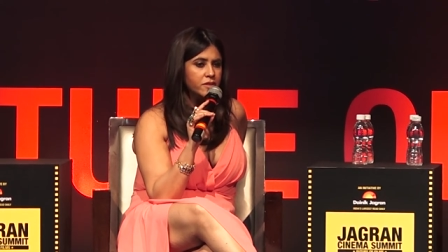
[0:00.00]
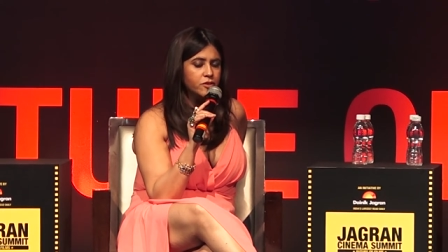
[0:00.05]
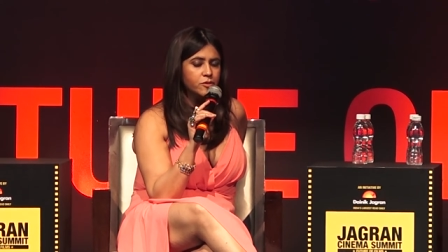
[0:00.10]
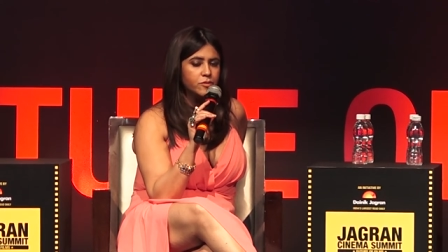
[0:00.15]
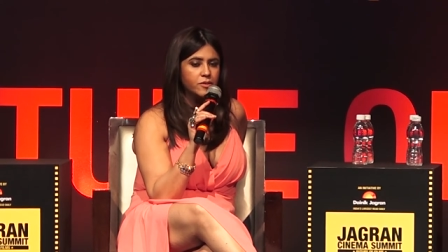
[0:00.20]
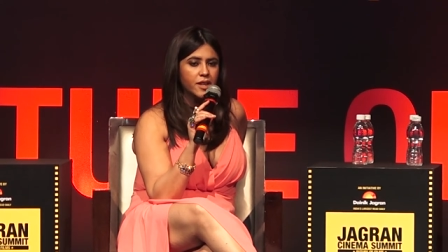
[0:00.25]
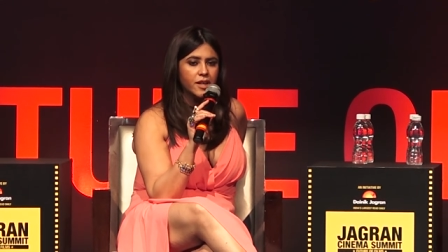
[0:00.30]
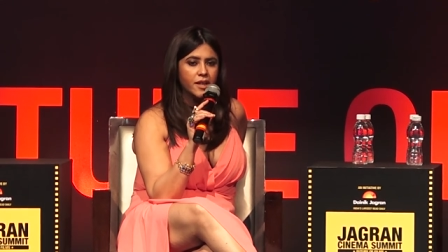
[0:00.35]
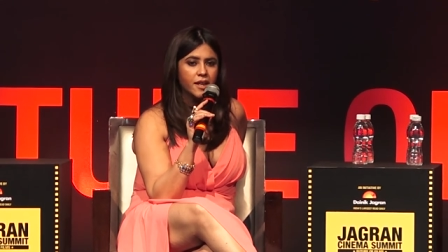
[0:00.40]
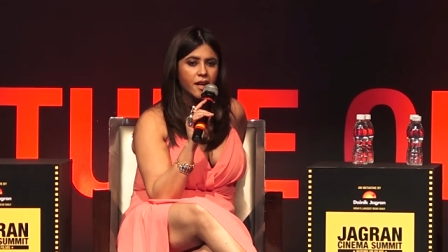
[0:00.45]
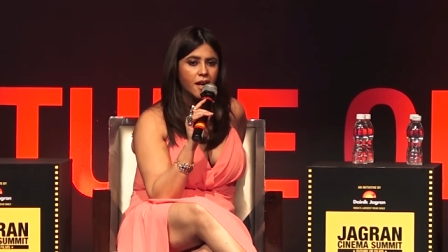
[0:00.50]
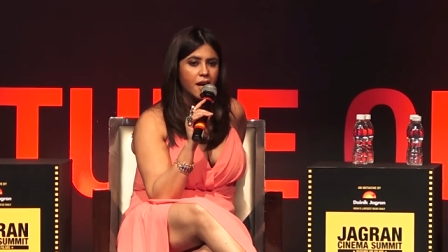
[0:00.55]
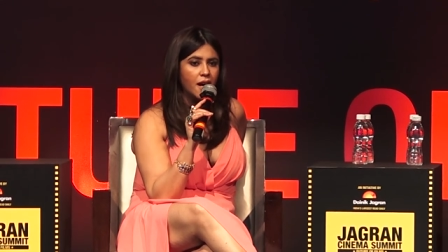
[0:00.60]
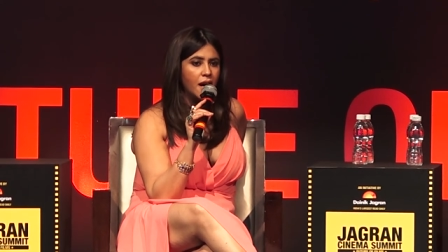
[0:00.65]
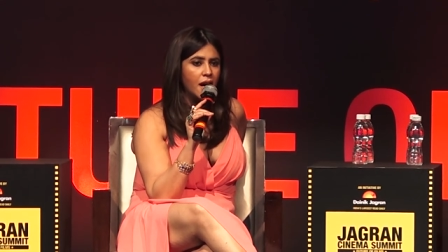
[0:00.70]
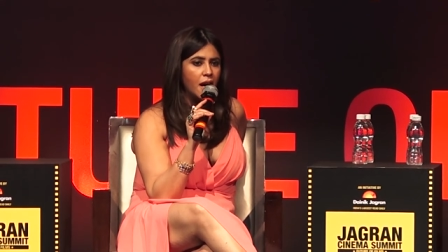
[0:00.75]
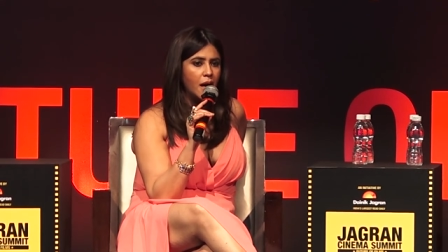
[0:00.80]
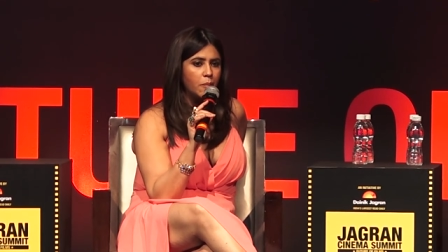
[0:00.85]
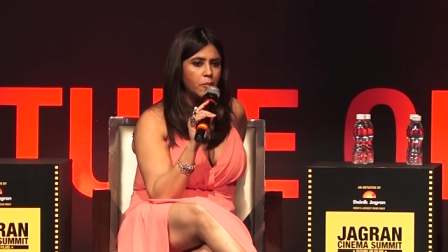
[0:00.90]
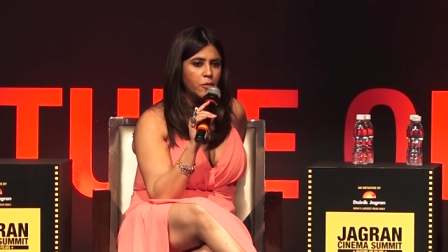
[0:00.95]
And she was like,
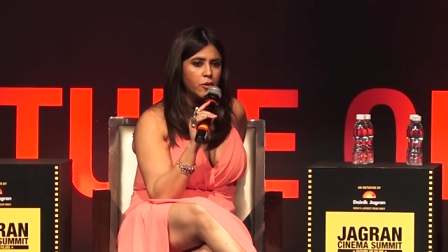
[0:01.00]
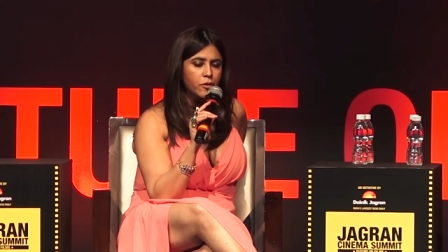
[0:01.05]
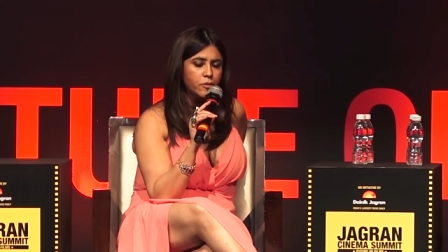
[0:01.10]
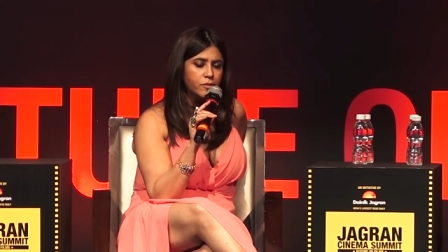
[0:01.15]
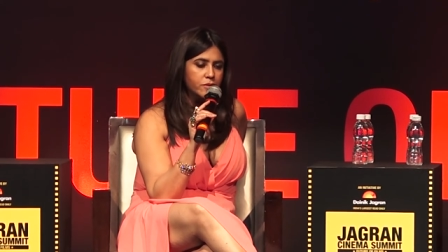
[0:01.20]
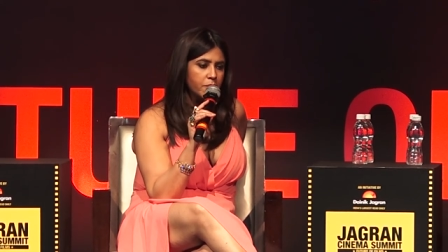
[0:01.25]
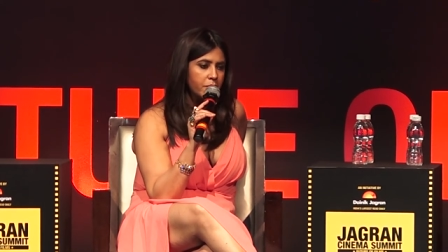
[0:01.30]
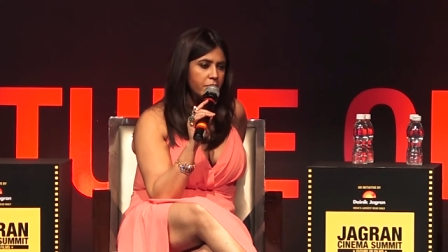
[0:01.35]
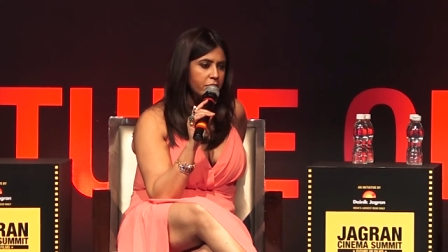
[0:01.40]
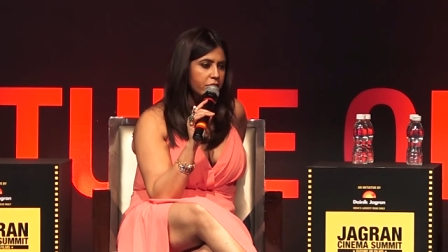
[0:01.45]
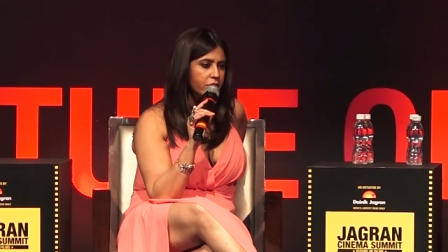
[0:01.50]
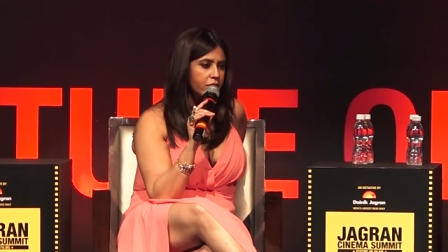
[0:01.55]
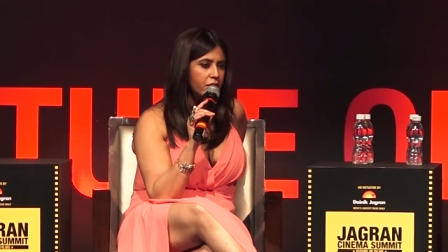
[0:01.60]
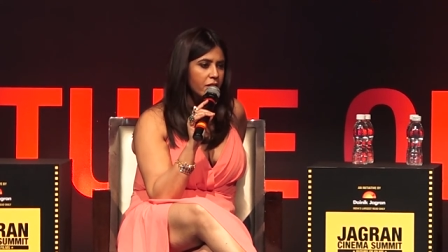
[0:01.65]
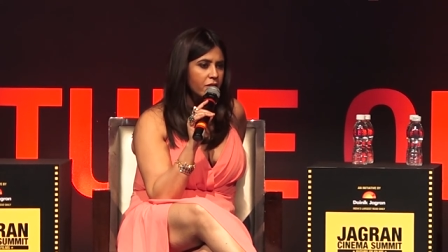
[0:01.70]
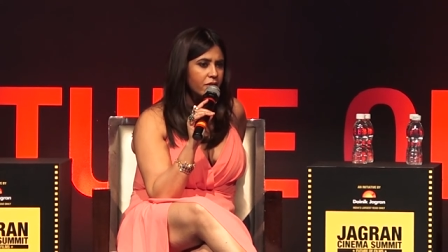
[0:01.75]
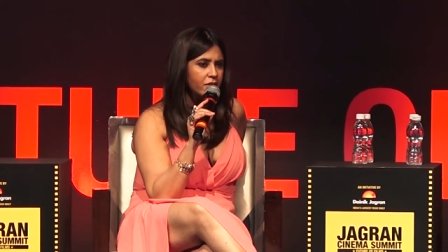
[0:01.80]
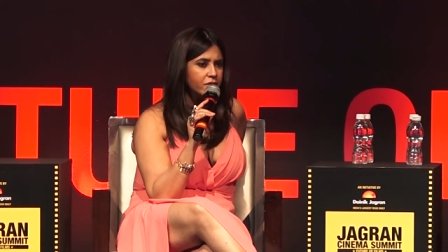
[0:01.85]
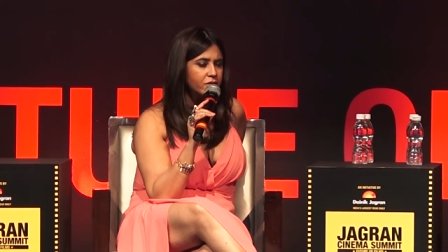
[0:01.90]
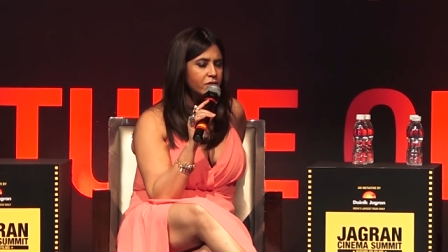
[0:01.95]
I'm going to do something for the
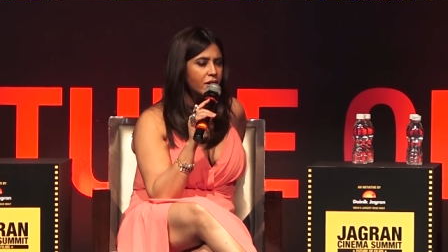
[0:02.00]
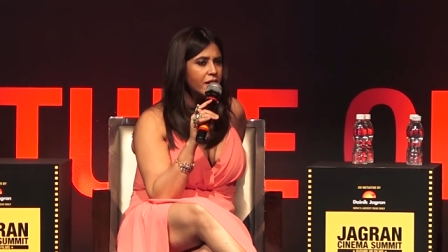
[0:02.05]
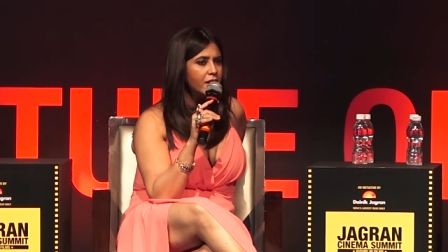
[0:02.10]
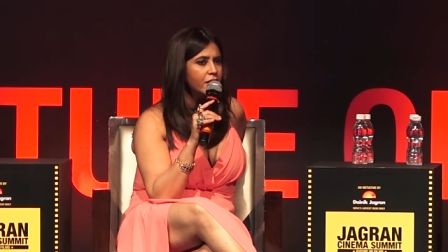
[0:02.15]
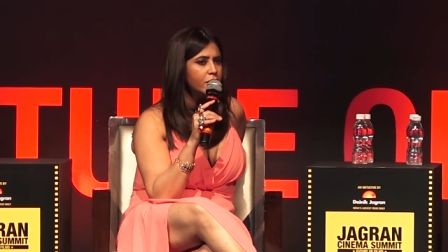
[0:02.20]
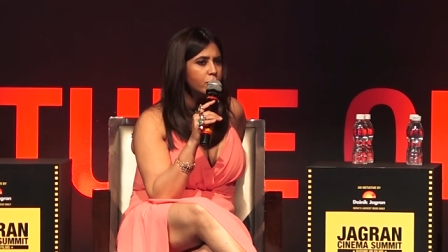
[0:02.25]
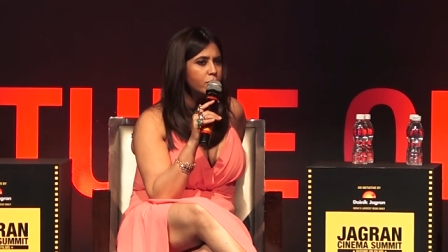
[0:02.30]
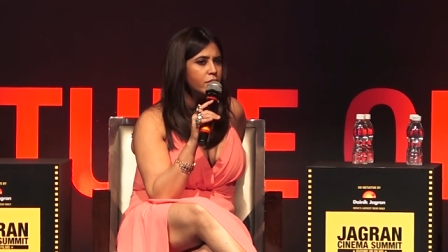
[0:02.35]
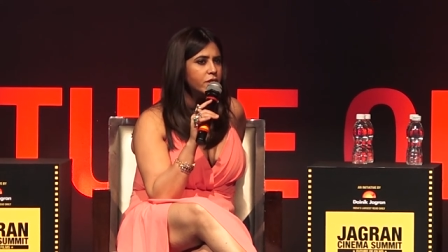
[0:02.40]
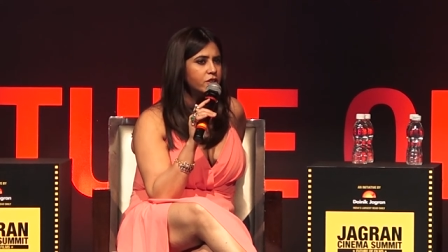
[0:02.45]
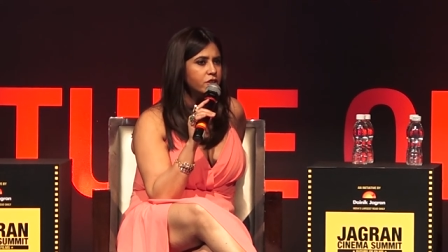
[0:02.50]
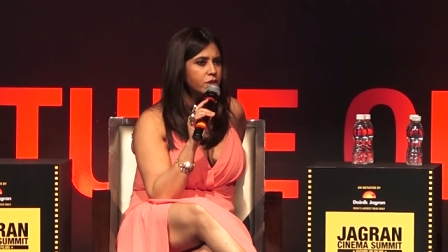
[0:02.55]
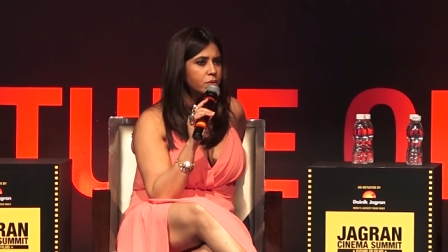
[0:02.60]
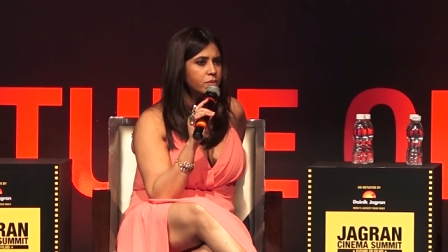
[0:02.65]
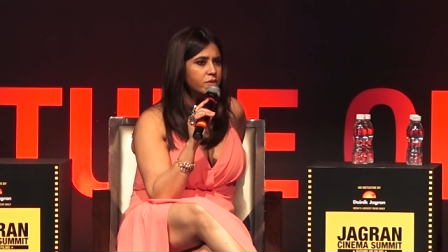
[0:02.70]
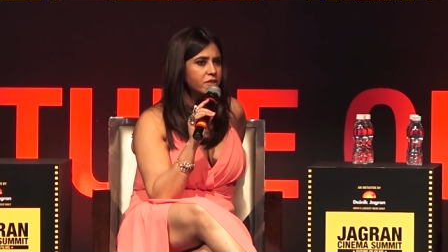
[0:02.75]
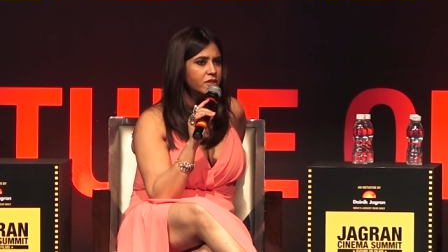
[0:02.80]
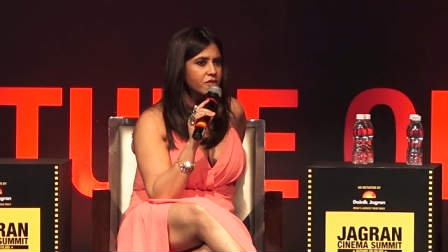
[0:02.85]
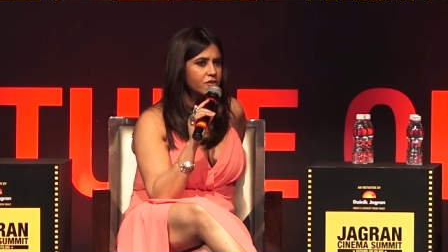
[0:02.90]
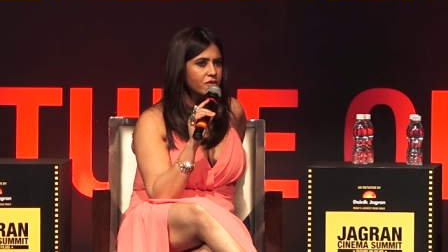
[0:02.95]
country. So I knew that she
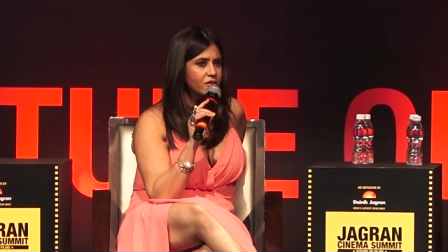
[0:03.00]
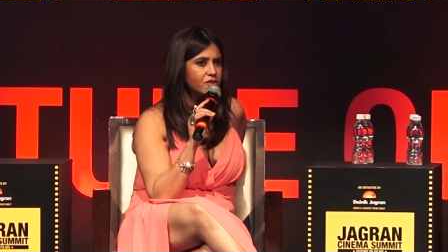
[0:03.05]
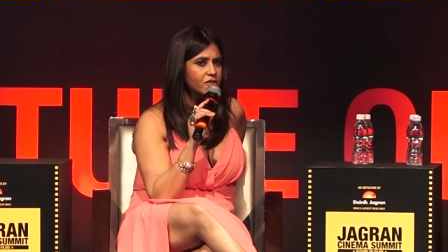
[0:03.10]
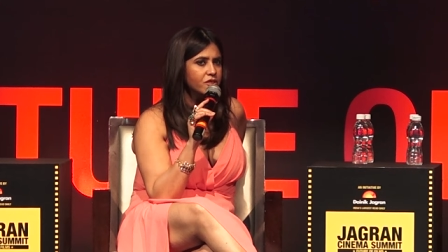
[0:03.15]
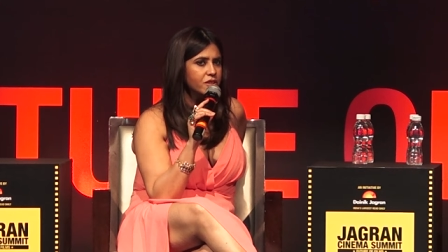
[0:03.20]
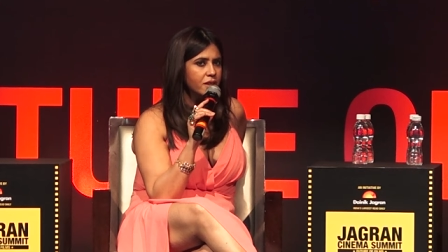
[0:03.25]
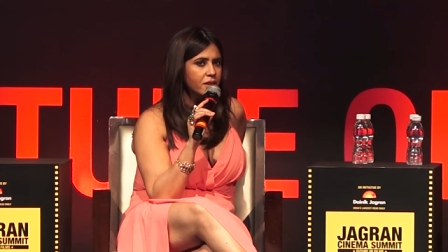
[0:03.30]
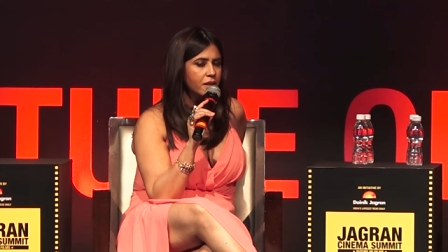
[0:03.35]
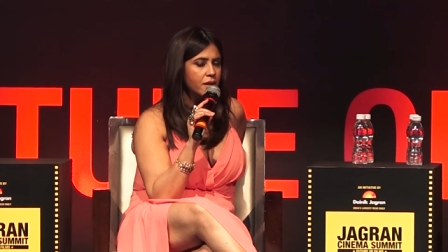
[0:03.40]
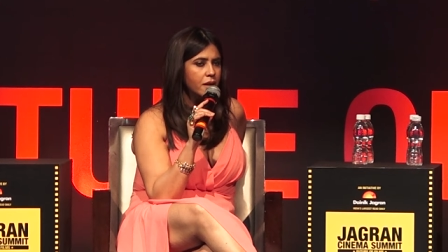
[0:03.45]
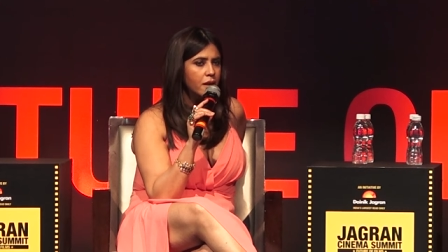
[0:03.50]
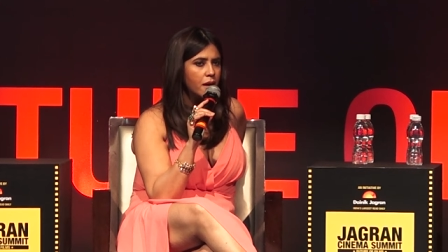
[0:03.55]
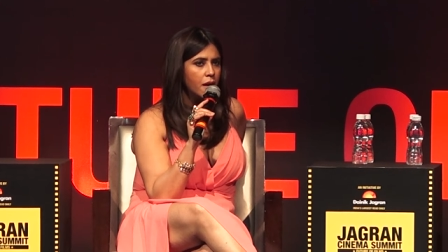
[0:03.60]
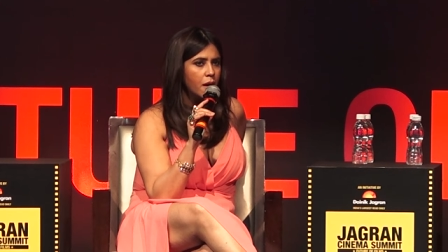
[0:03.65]
was interested.